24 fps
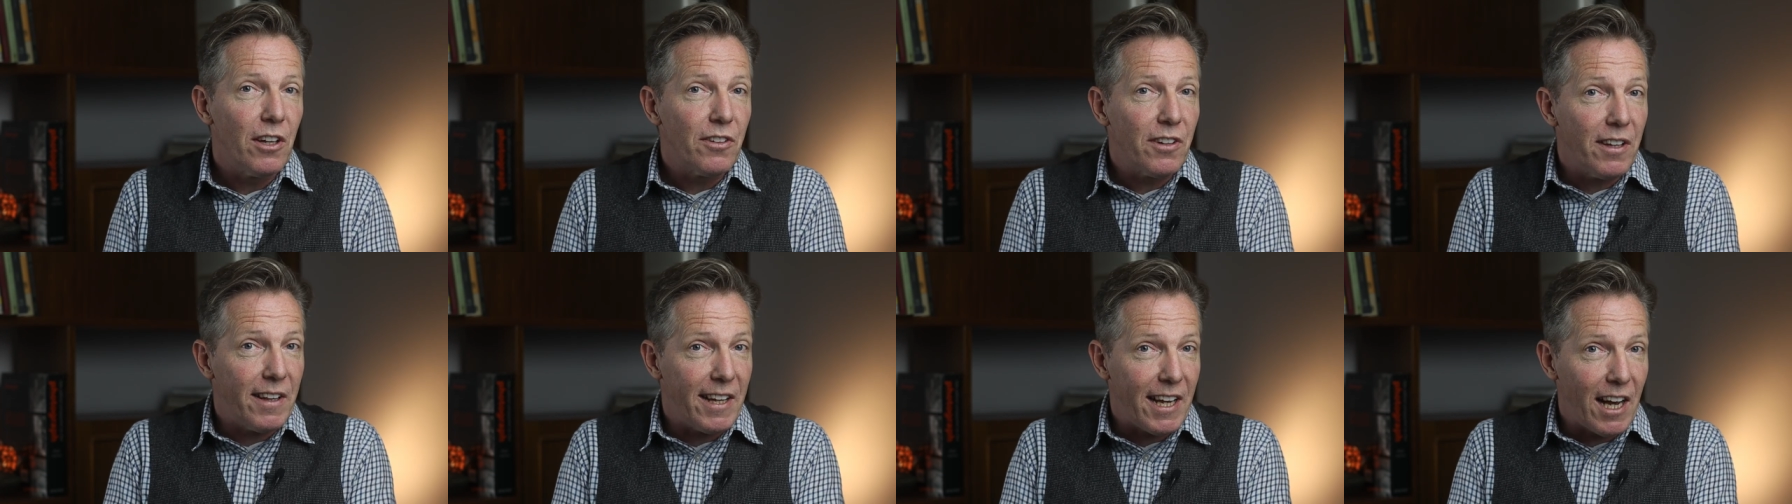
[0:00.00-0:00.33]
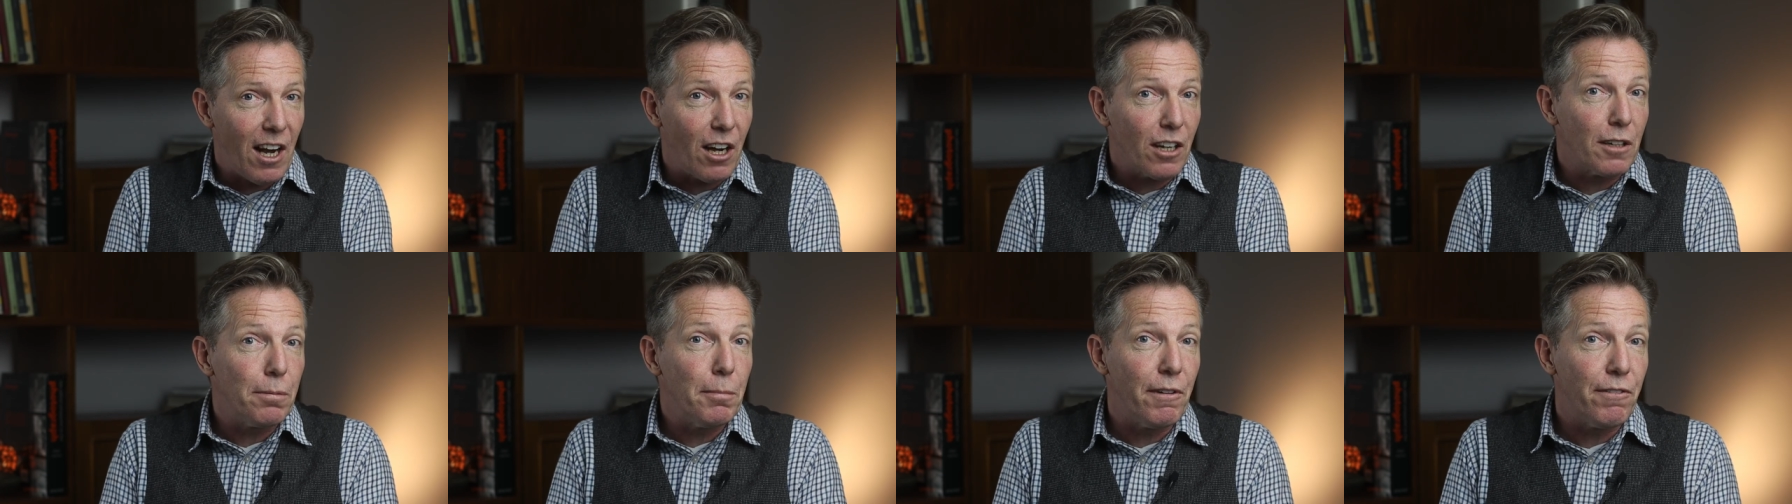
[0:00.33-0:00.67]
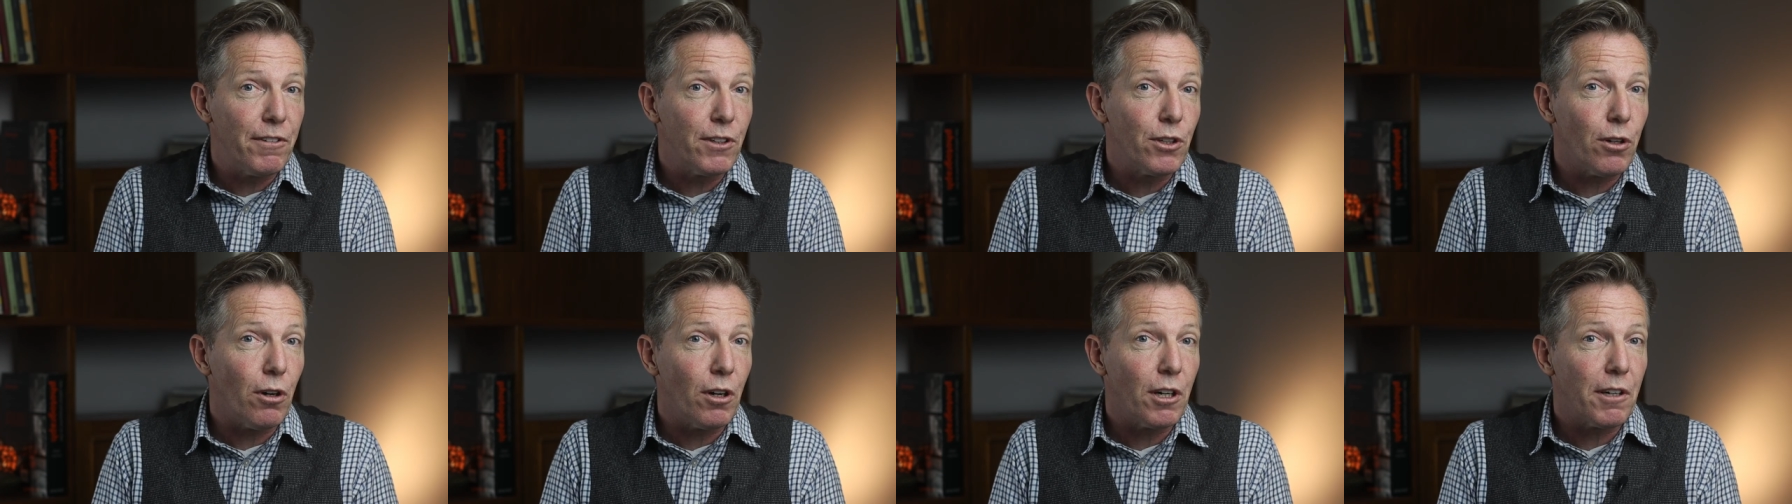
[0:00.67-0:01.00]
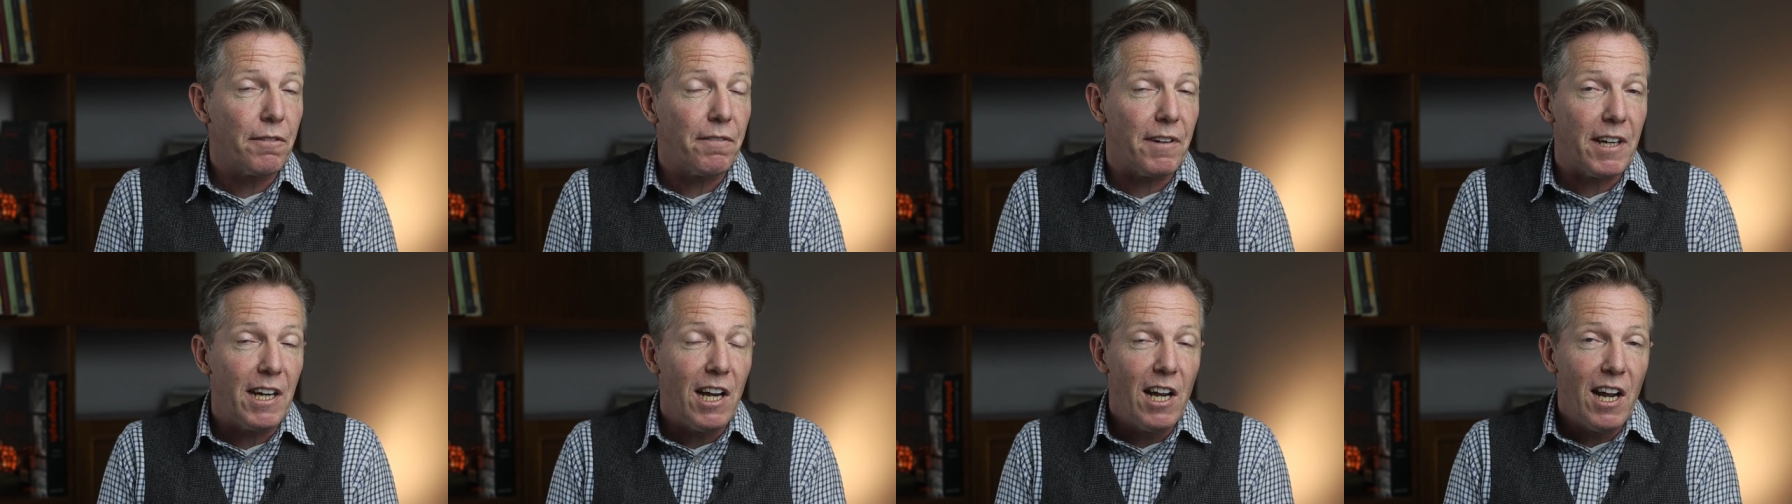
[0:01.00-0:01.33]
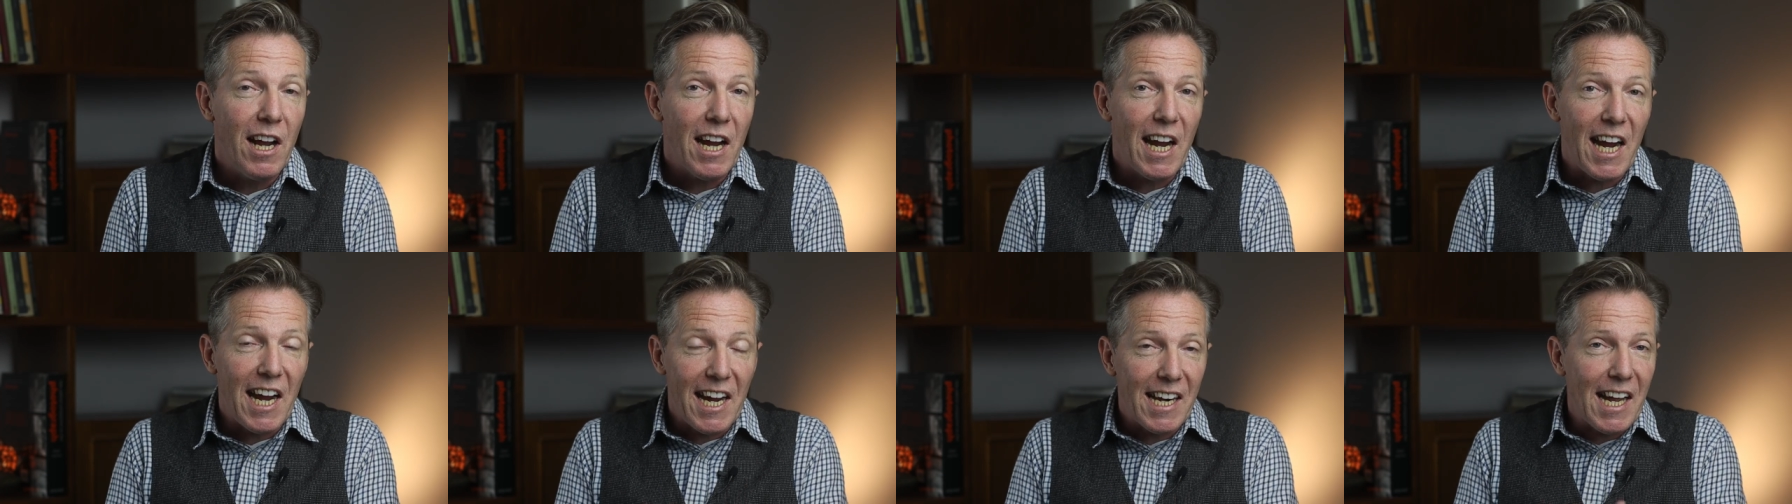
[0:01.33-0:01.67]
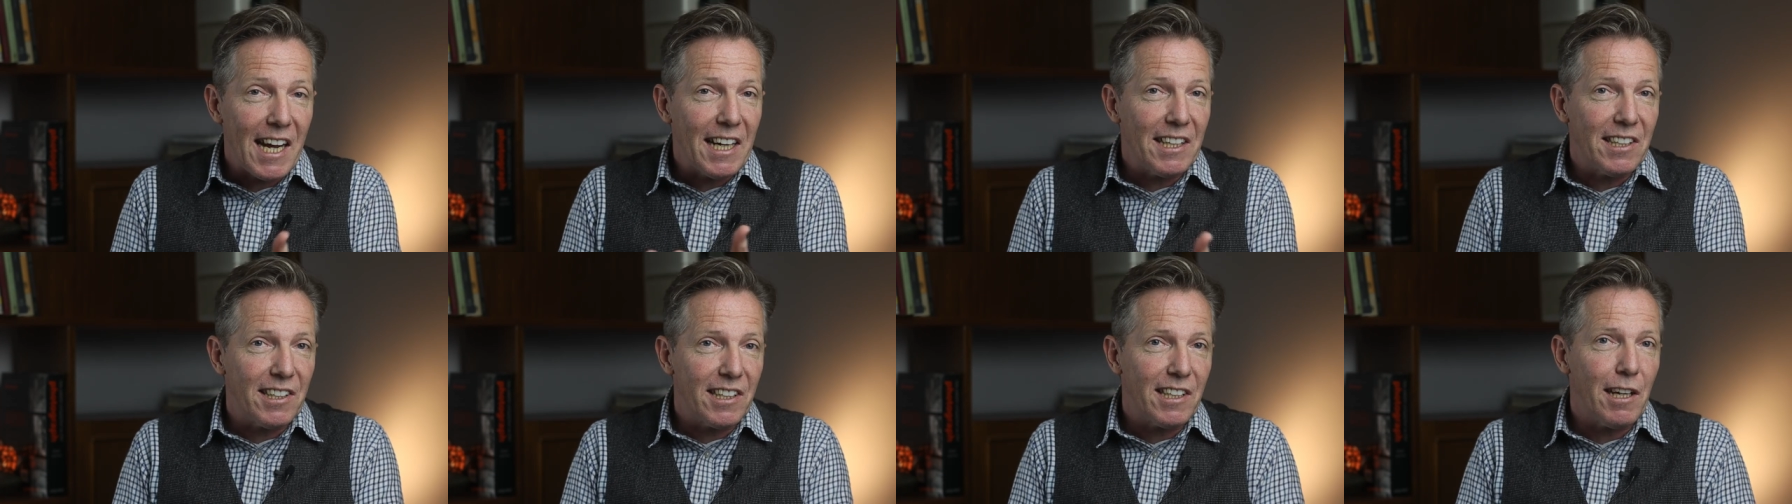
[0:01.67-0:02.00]
to the alchemy of photography in
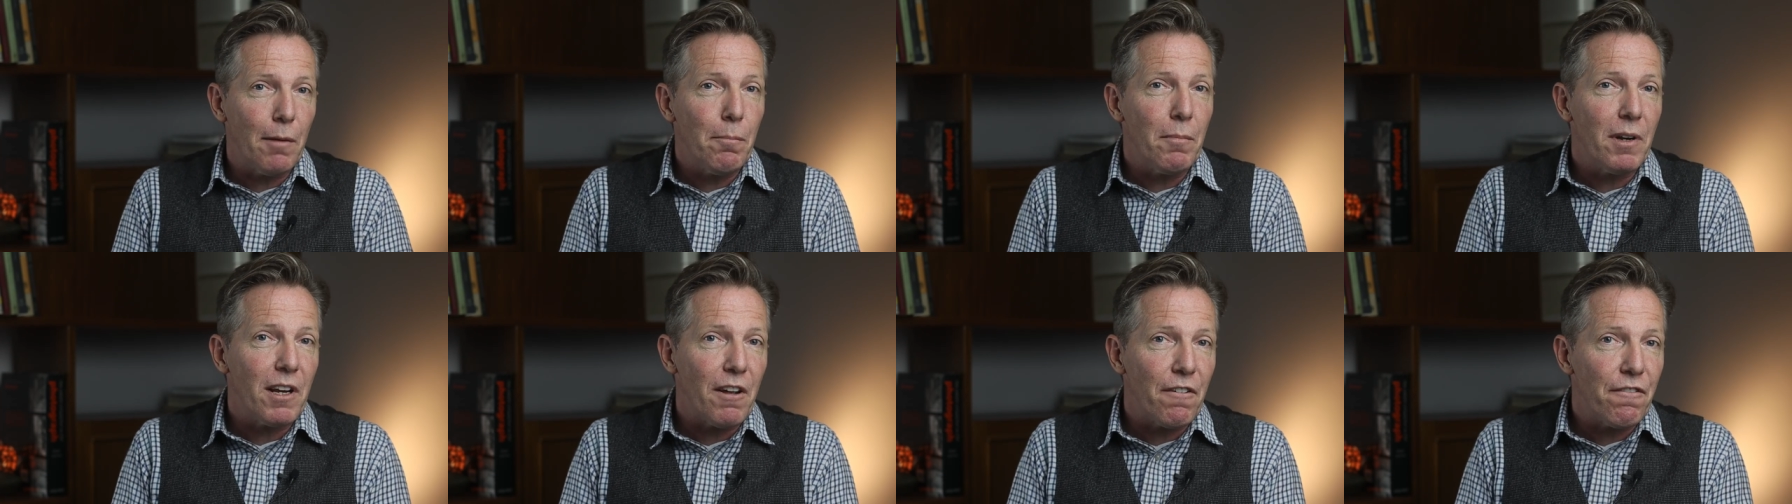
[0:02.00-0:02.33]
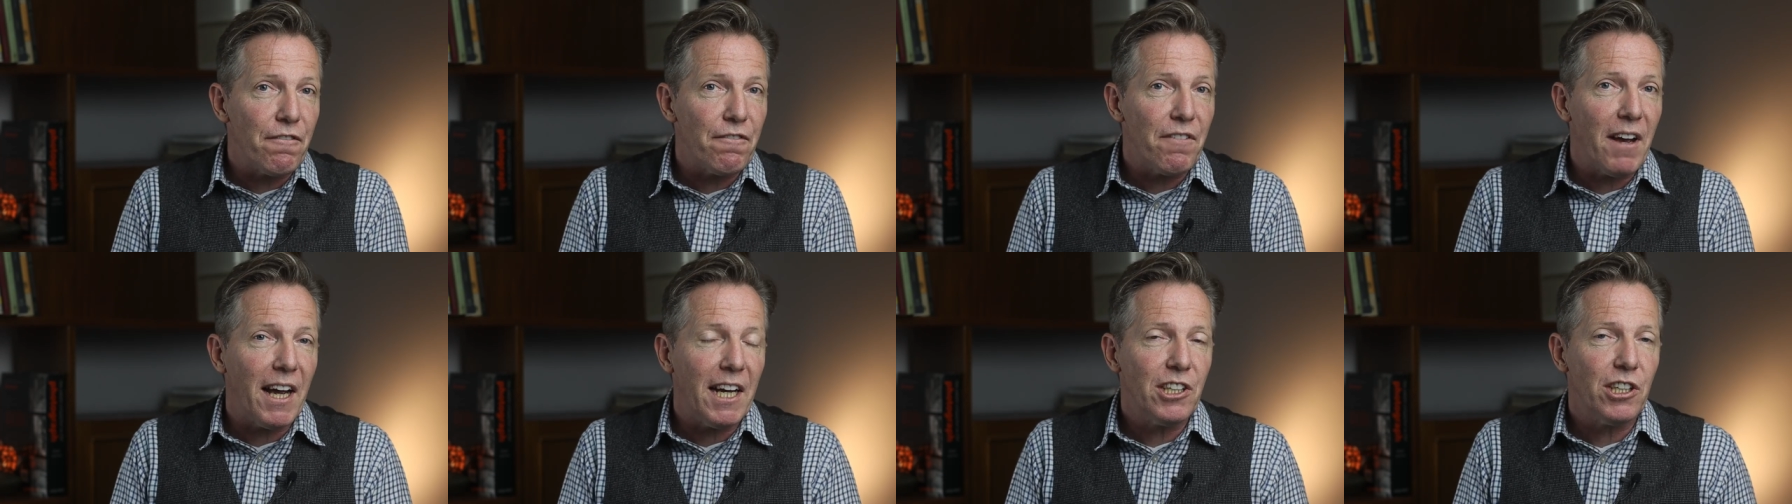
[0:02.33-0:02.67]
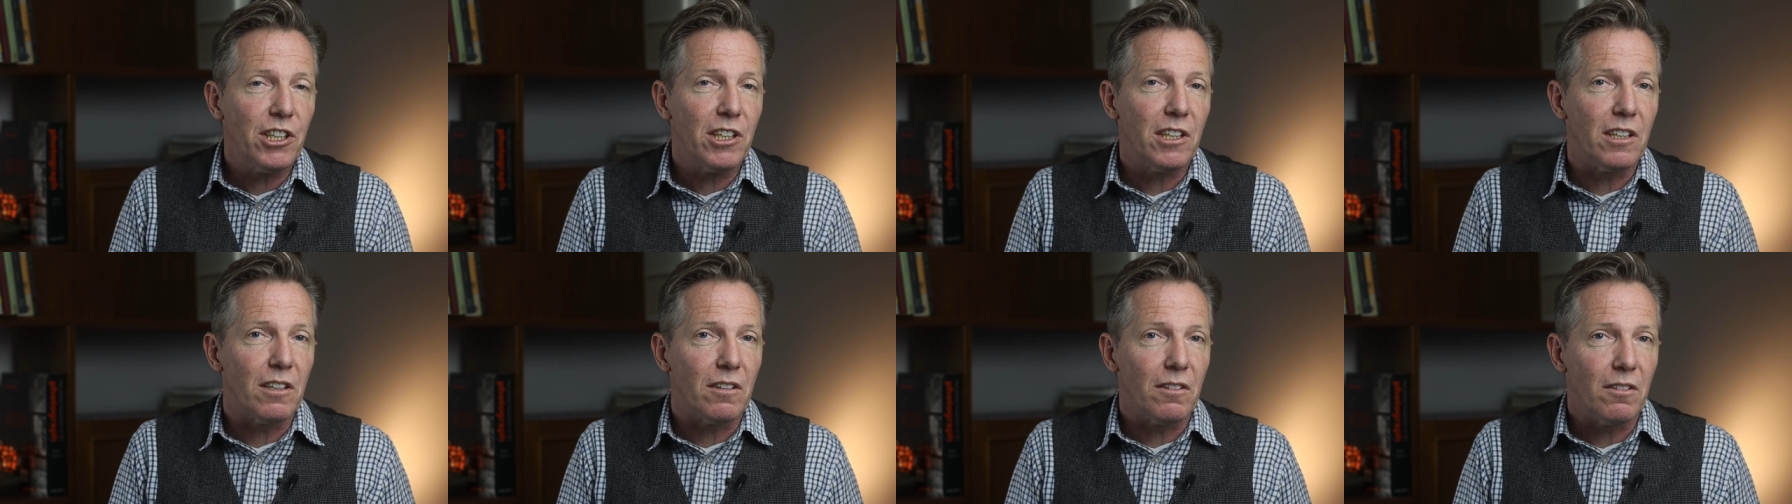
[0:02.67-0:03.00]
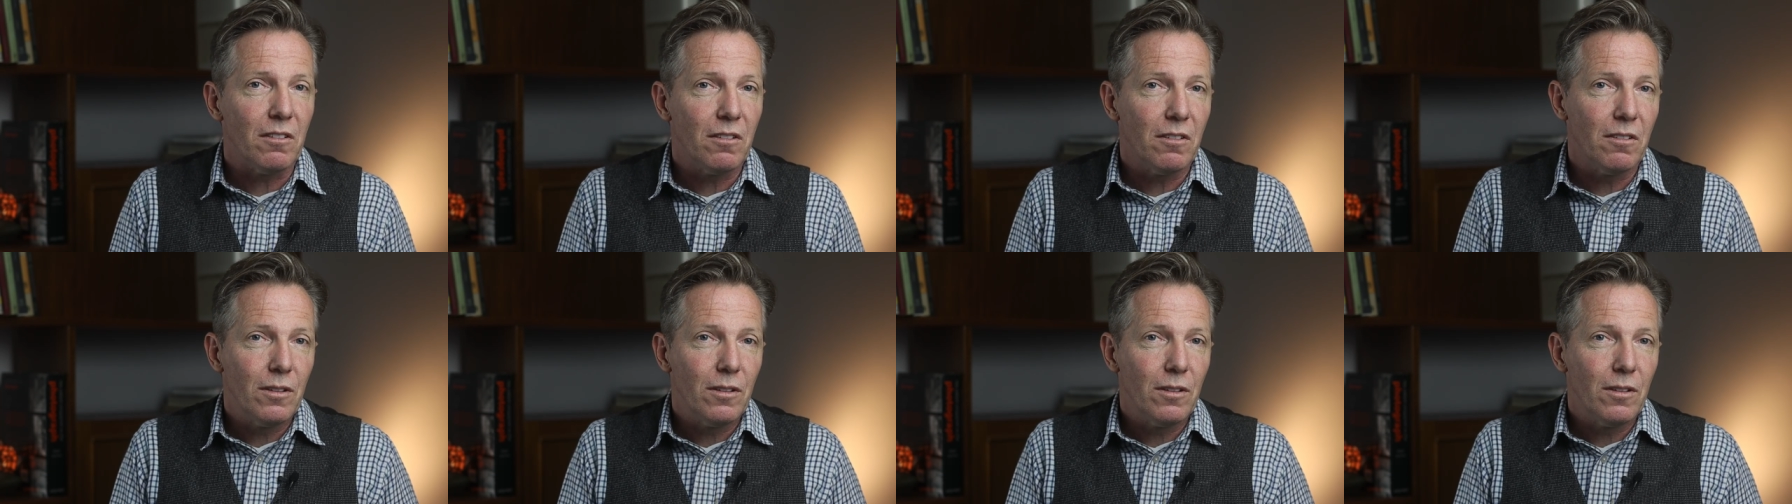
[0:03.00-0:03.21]
a similar fashion.